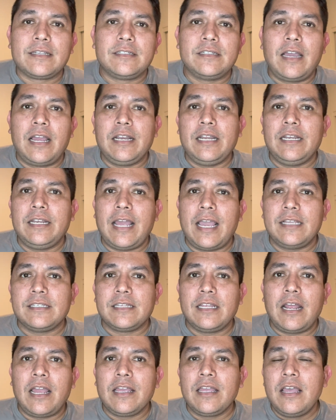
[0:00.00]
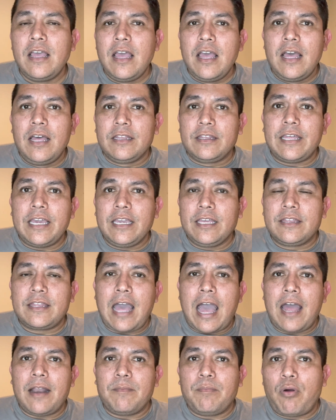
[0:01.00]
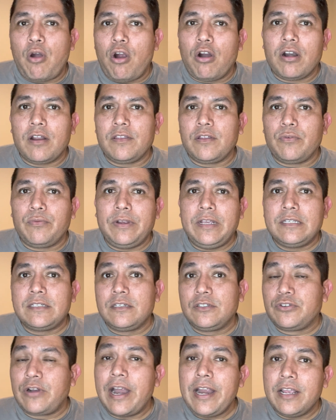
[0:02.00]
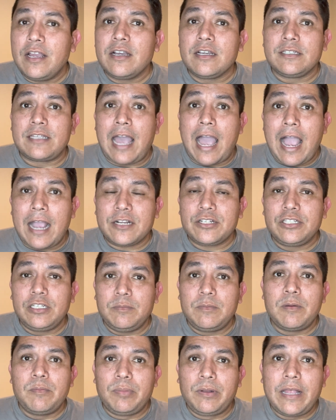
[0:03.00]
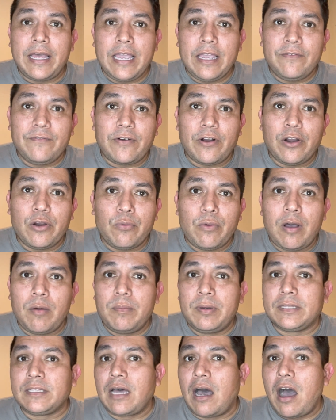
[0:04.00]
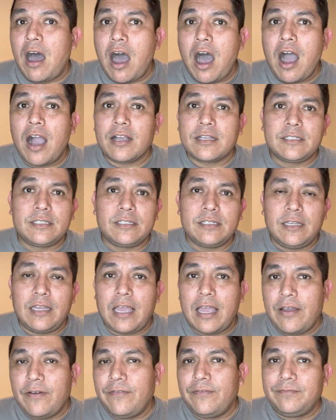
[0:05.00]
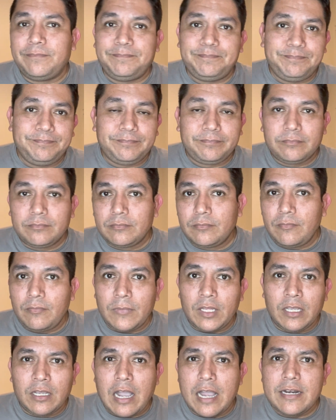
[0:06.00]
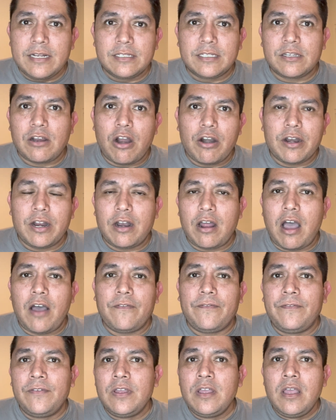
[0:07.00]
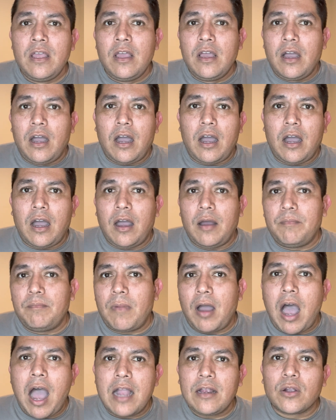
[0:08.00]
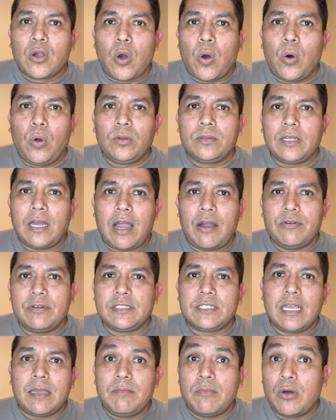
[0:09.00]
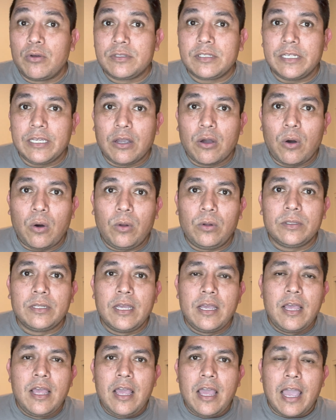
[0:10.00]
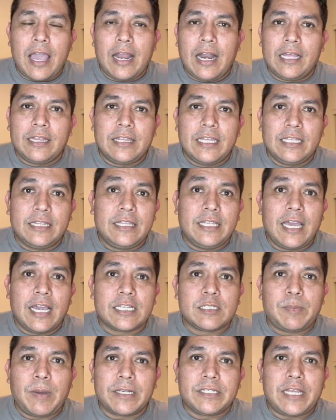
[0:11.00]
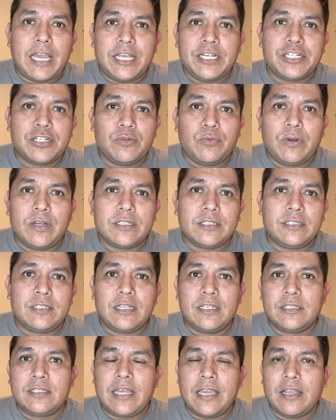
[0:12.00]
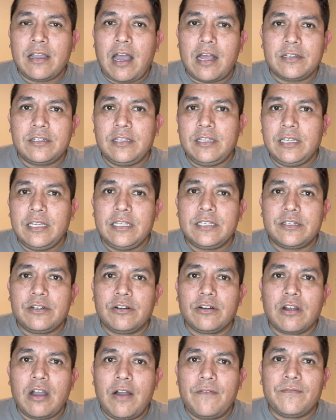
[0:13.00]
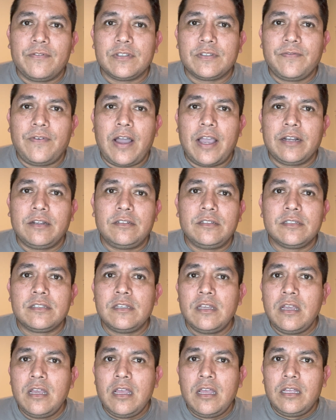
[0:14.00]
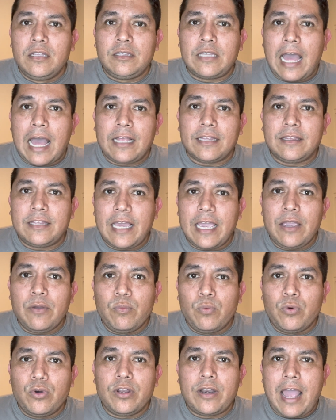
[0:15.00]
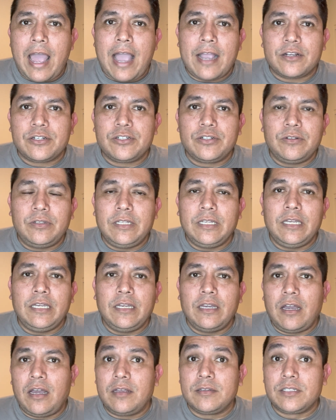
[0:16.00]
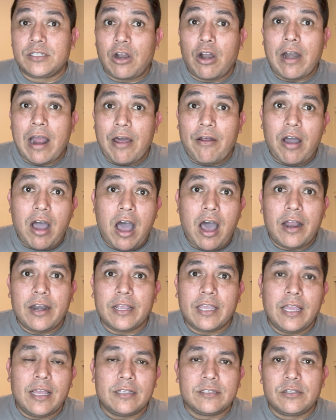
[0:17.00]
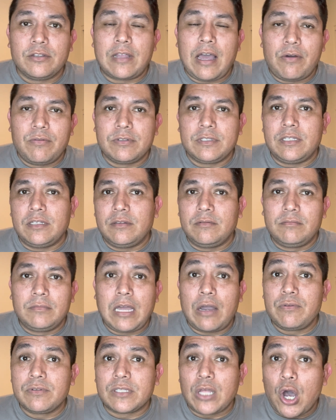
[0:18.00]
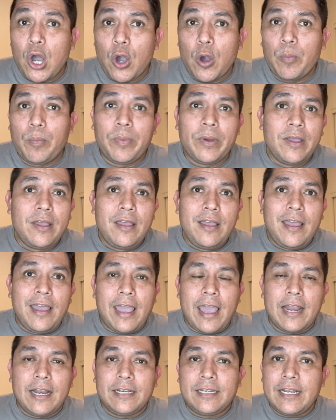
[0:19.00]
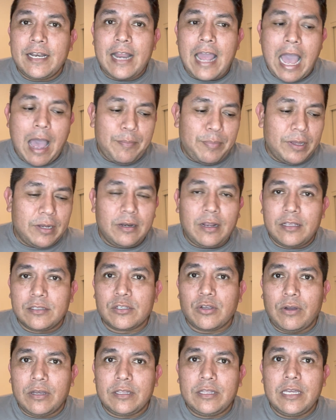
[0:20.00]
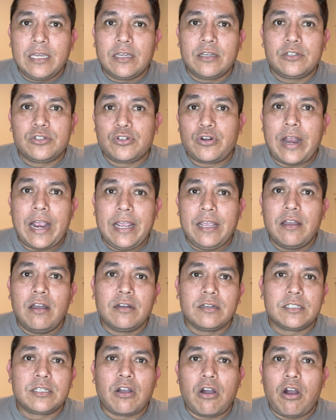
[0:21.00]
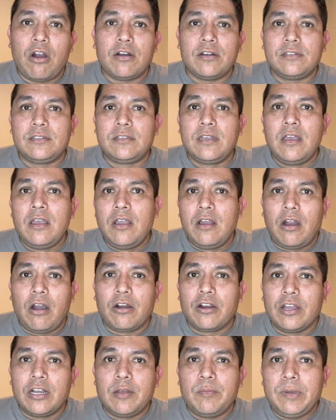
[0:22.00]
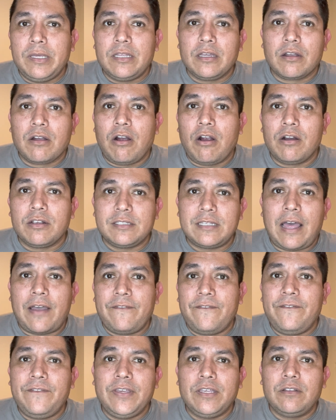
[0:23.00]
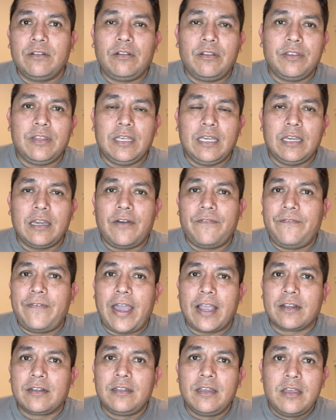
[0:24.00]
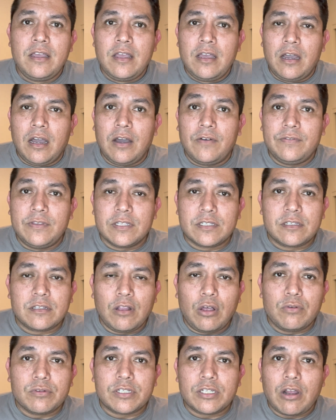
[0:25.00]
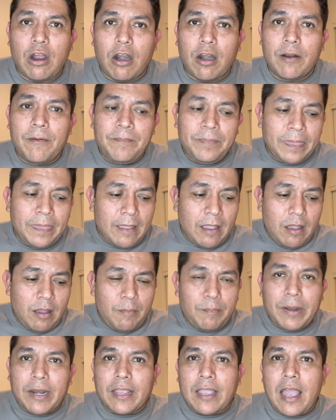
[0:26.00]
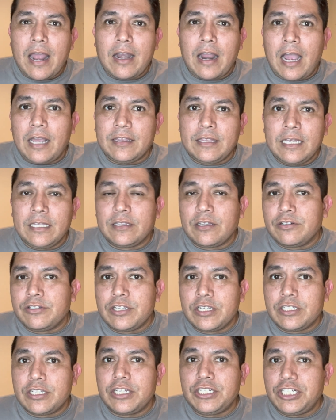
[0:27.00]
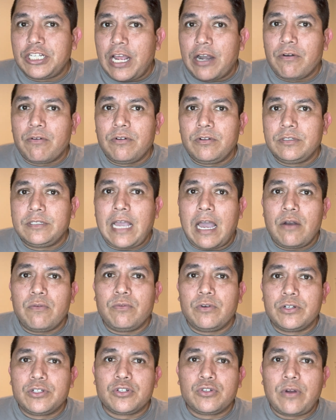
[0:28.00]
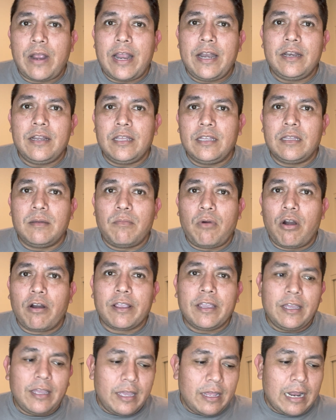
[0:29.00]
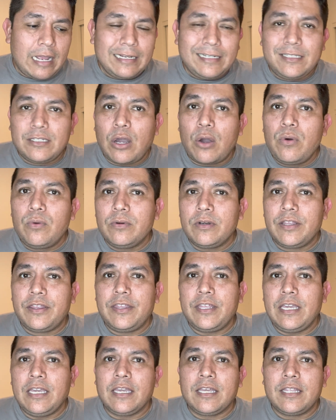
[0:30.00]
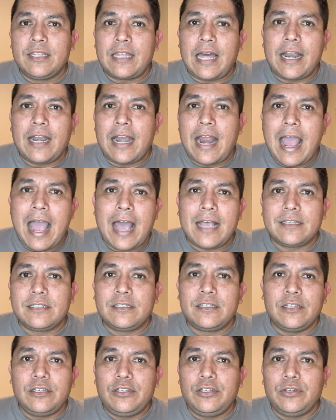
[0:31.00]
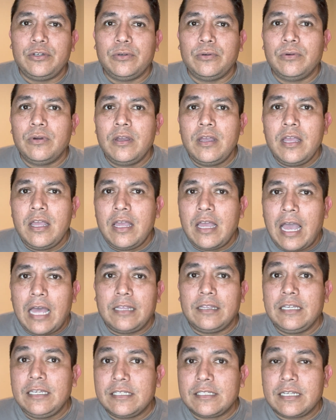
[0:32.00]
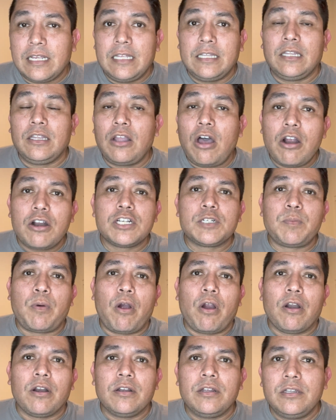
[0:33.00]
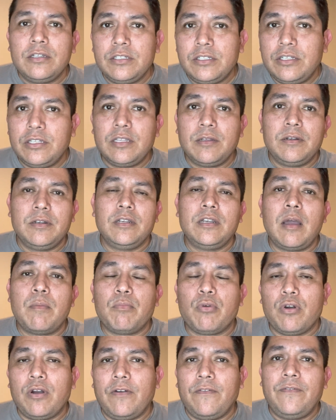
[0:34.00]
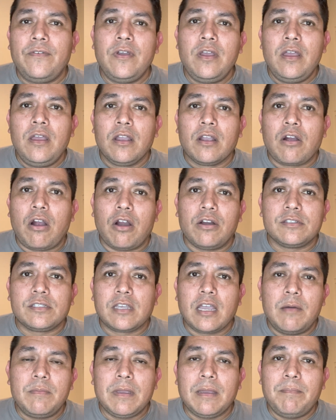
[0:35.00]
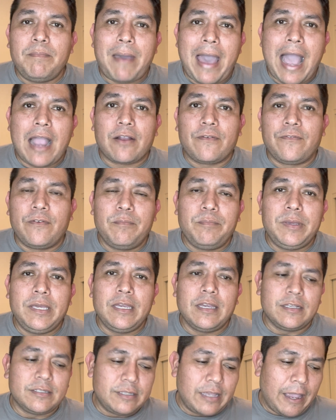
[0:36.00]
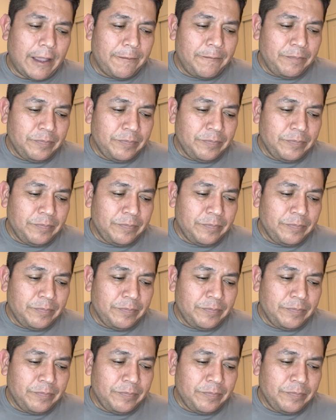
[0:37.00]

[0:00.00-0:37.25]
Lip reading: 90 days. And I think that part of the reason Trae Young has actually been playing very well, but the Hawks have kind of started off hot and cold. I would say mostly cold. And I think the expectation was, since they got to the Eastern Conference Finals, that they would actually start out hot again. So that was the hope, and it didn't happen. And so I think Trae Young's cards are going to be the cards that feel the effect of the slow start. But again, I think there's just a general downward trend in the market, and I don't think that it has to do, at least in large part, to the number of cards coming back from PSA.